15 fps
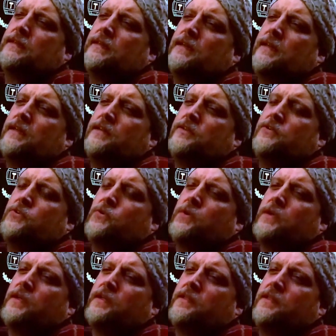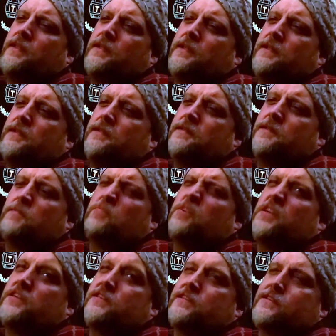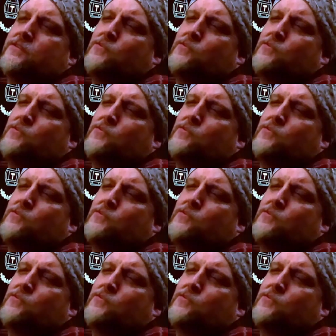and enjoying the brisk